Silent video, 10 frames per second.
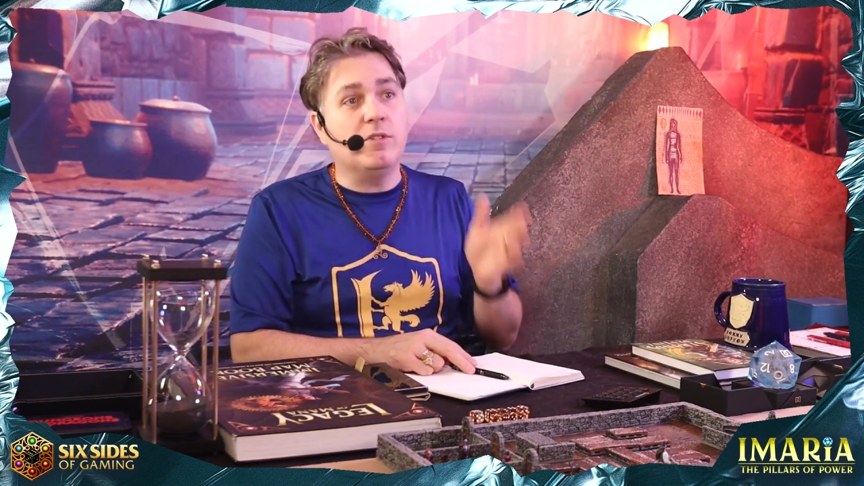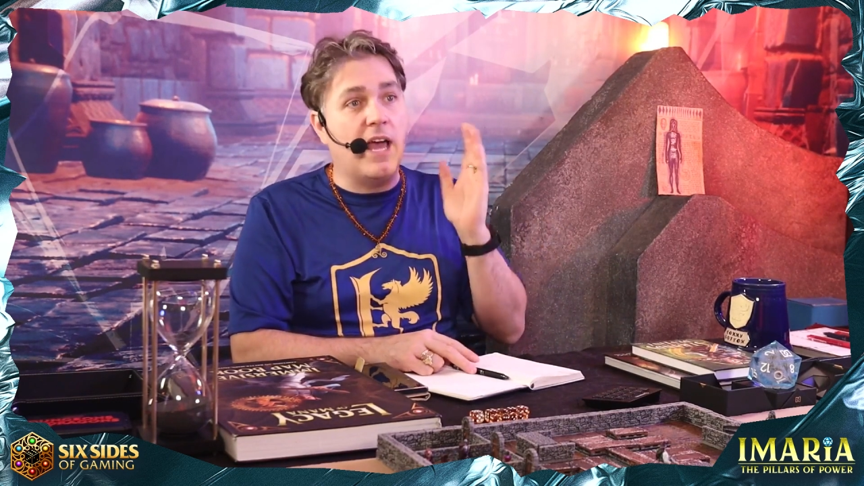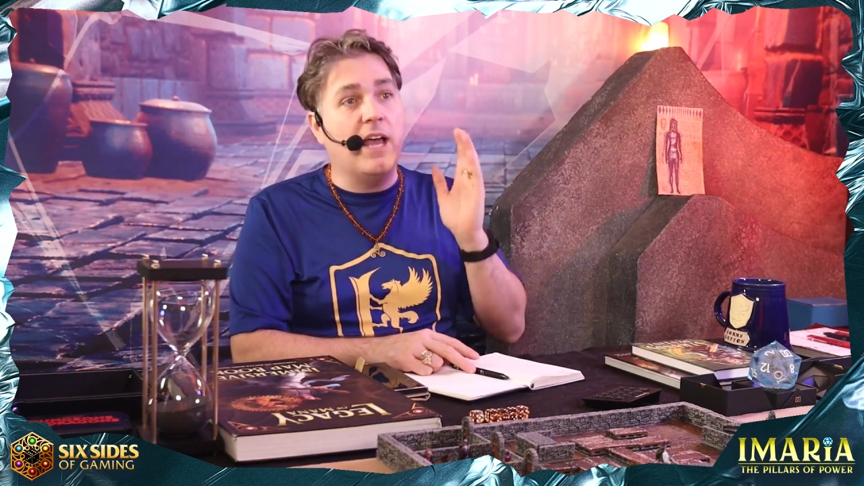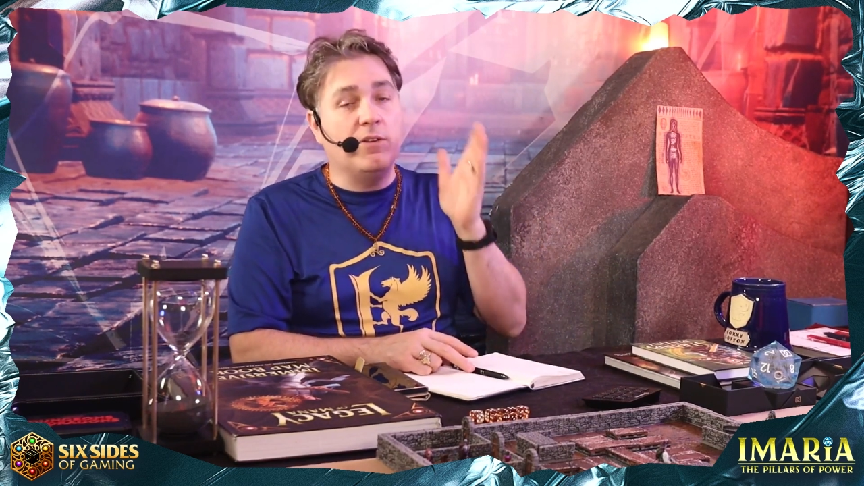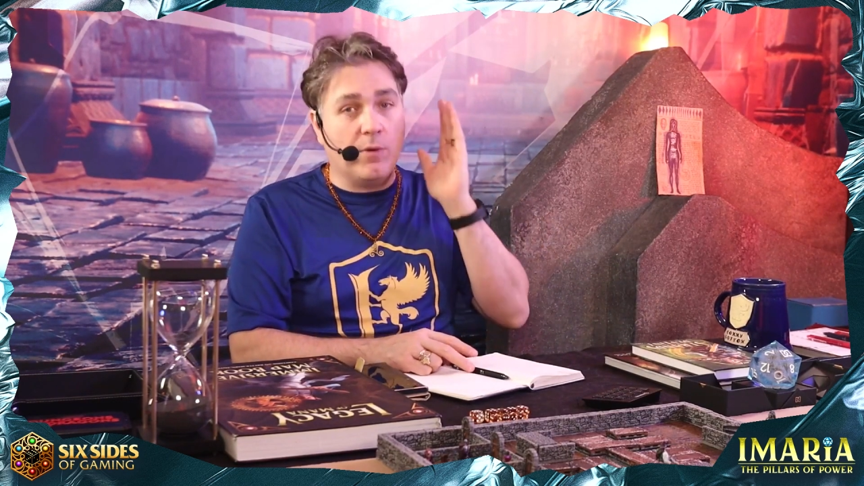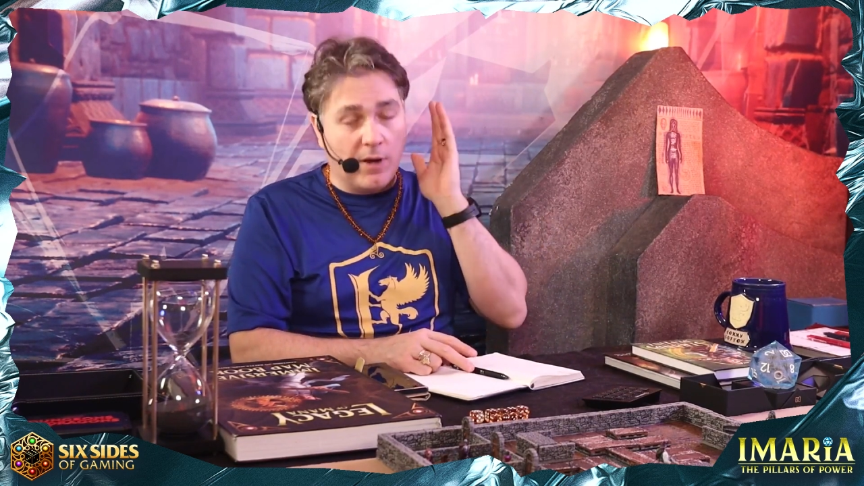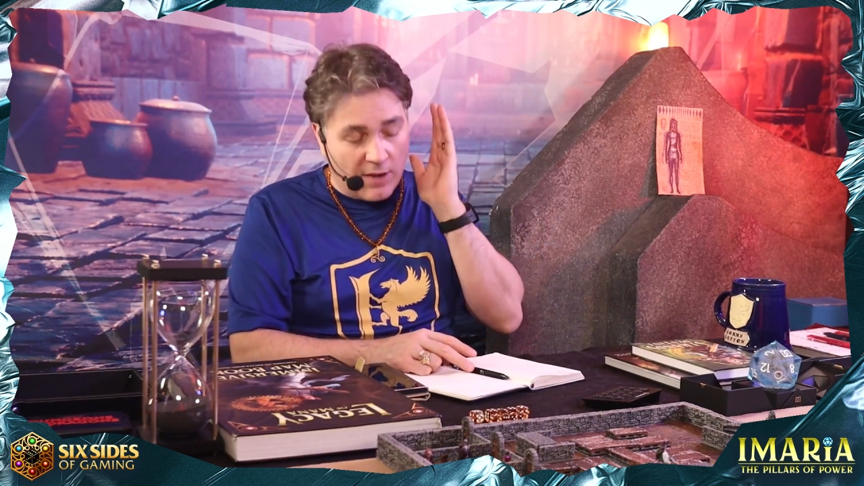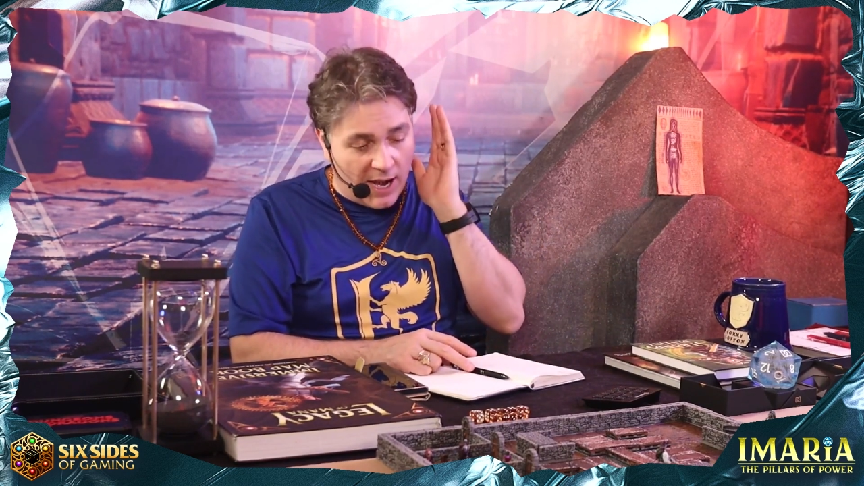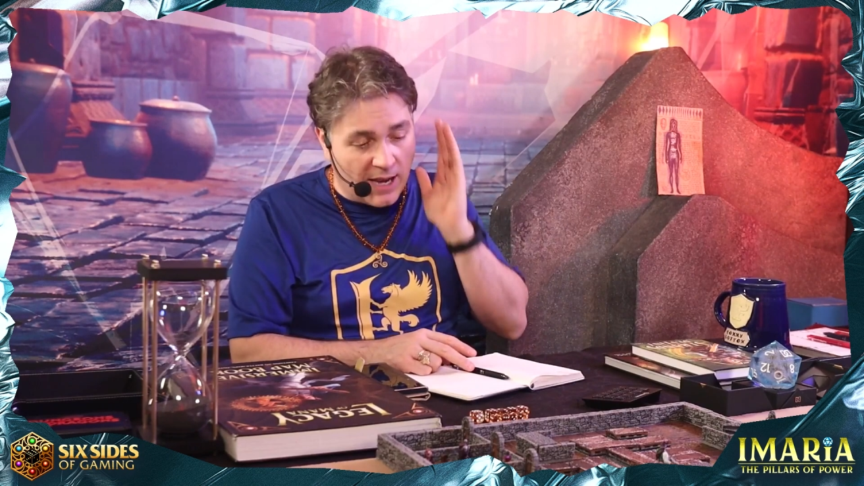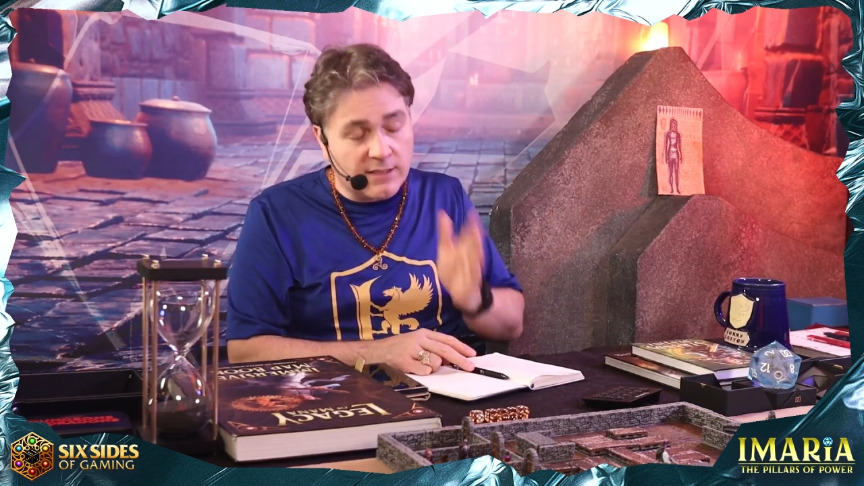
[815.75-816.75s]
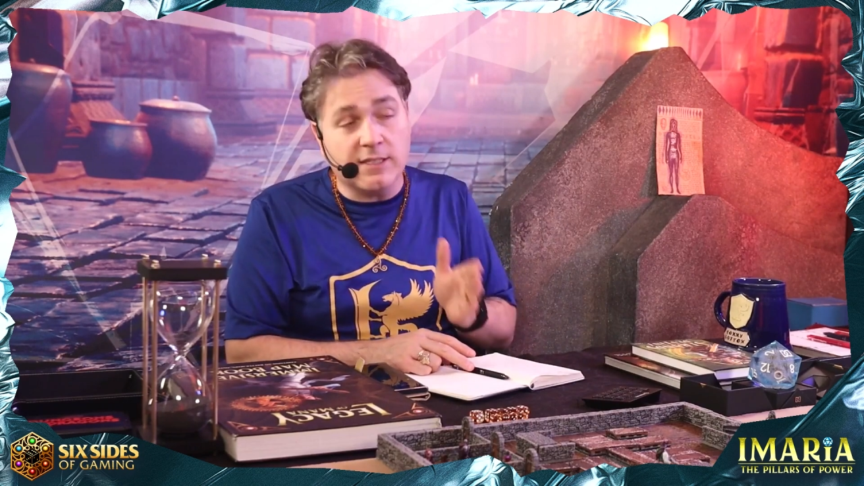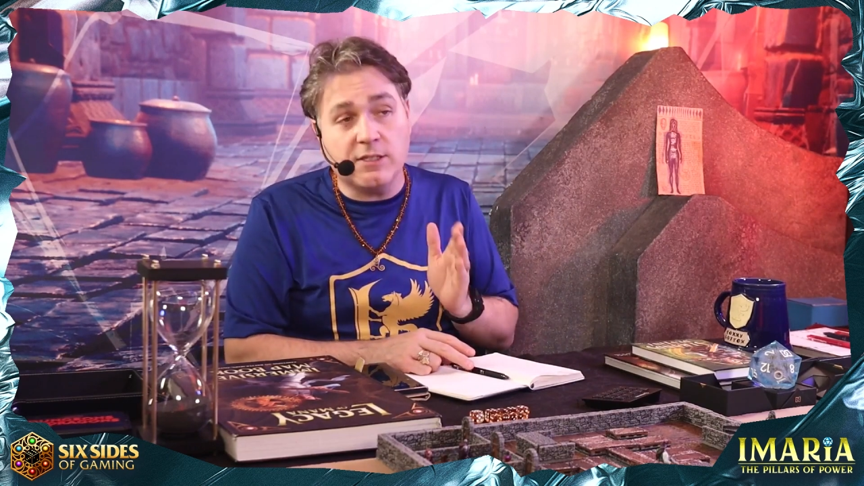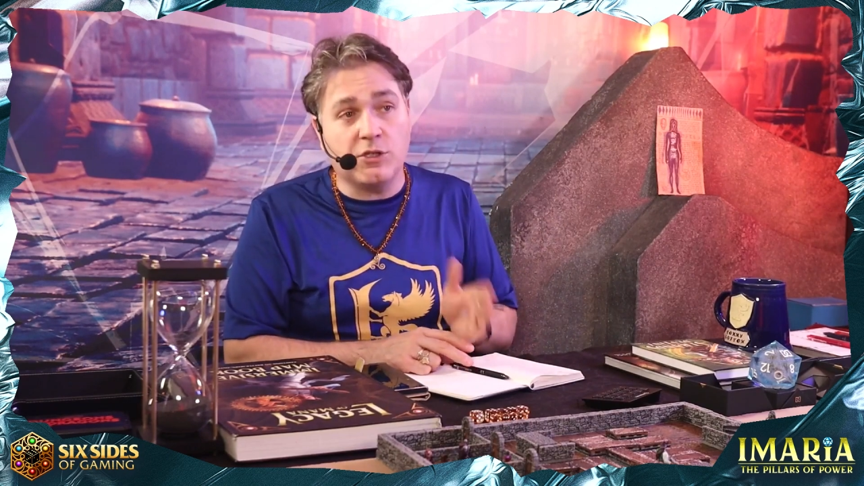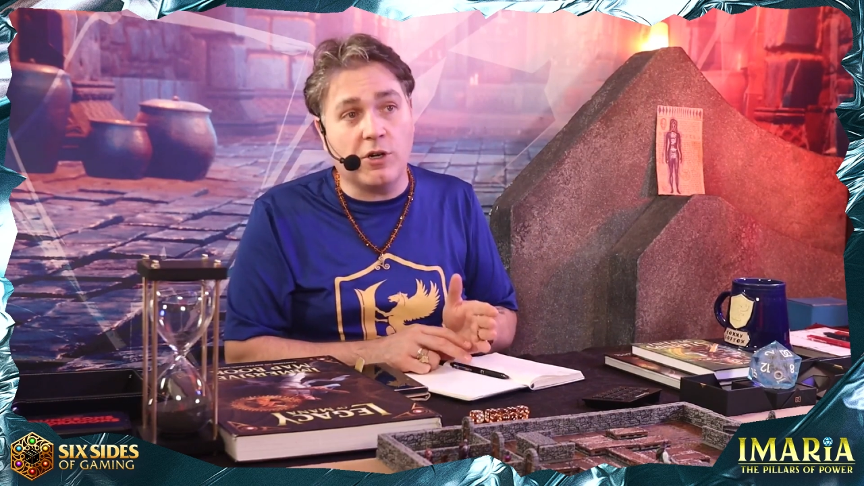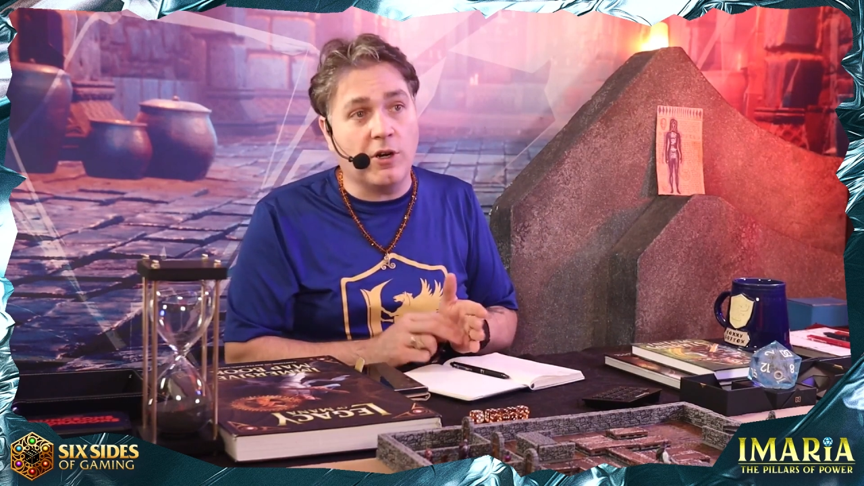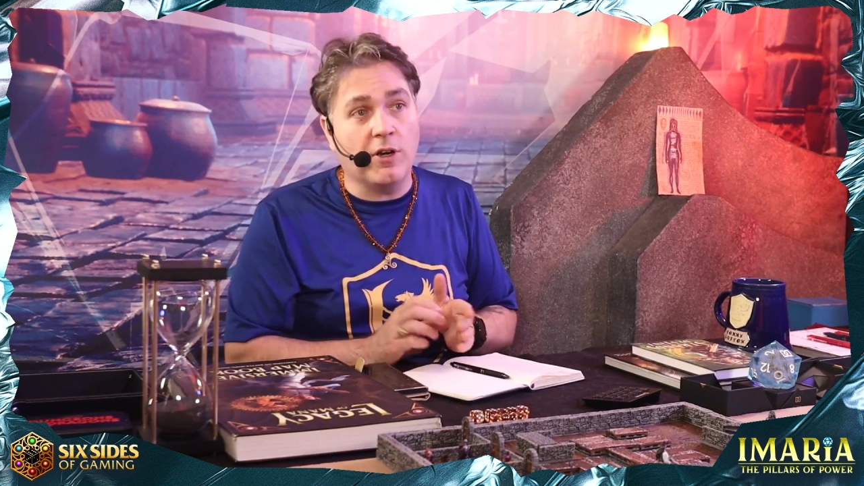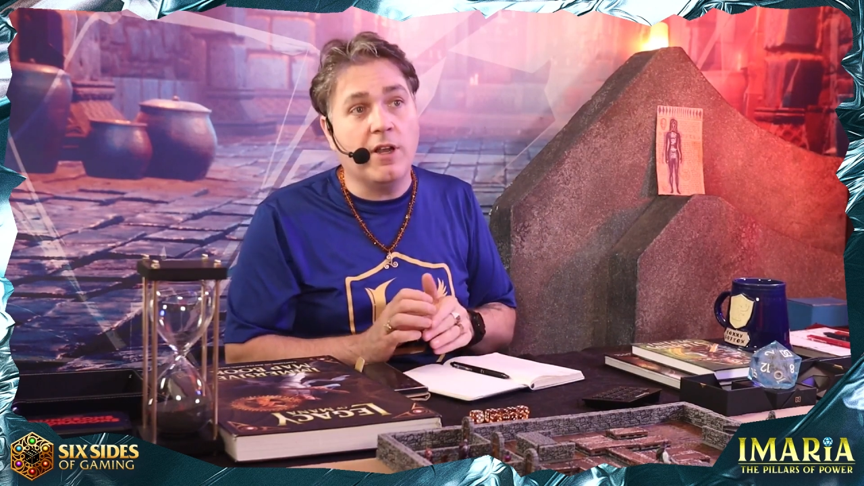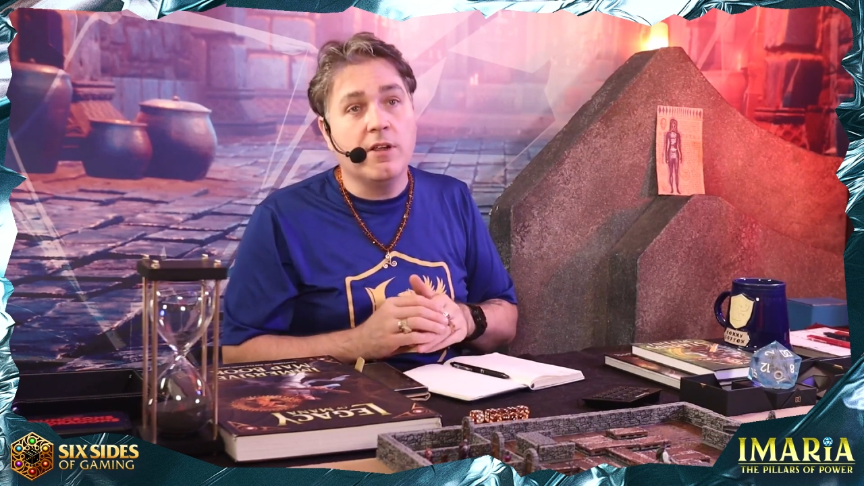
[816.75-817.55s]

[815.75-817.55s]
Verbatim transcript: that to enhance his turn